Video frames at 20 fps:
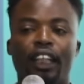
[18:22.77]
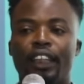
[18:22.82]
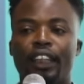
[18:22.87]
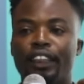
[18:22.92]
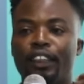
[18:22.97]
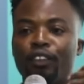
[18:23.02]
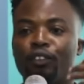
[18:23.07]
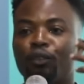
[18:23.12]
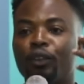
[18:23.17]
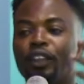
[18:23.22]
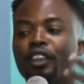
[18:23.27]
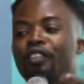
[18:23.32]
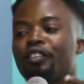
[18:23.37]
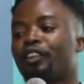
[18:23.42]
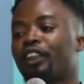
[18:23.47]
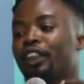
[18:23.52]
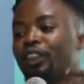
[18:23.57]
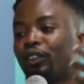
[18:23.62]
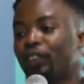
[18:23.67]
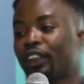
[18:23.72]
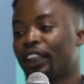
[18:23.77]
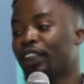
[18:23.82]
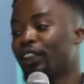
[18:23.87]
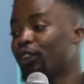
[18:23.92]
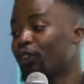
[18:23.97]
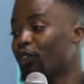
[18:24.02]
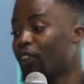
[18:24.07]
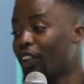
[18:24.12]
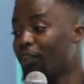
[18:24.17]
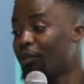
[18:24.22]
and then wait for it to
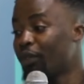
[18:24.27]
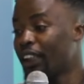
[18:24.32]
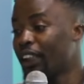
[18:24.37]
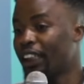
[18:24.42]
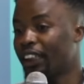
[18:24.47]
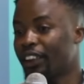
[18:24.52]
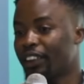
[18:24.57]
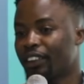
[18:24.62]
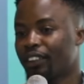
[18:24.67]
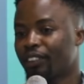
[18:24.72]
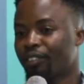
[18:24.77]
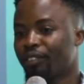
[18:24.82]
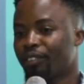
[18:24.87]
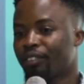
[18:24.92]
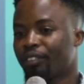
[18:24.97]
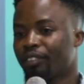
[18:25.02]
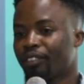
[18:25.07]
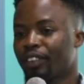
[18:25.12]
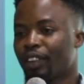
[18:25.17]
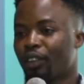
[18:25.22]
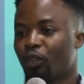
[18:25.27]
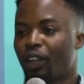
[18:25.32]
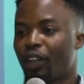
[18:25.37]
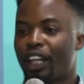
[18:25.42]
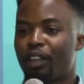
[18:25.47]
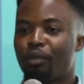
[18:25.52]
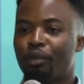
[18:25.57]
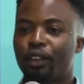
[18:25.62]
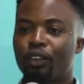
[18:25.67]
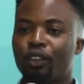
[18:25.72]
get to 1 million.
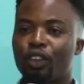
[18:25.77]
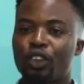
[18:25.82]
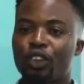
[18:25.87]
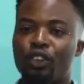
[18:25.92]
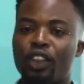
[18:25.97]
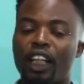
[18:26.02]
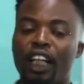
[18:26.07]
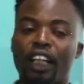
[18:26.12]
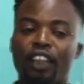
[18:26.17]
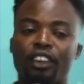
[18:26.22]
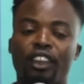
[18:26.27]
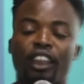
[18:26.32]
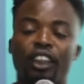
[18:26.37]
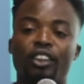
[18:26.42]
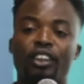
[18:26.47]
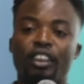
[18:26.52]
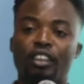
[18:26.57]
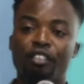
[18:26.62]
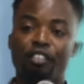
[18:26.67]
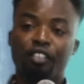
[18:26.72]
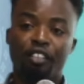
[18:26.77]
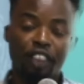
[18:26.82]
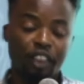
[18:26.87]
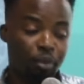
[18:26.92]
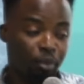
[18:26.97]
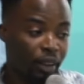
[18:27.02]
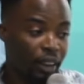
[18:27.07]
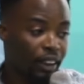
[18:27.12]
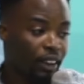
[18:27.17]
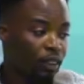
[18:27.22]
Why? Because you're actually using
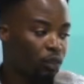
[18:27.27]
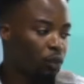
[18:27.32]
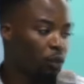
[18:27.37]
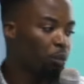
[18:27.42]
free money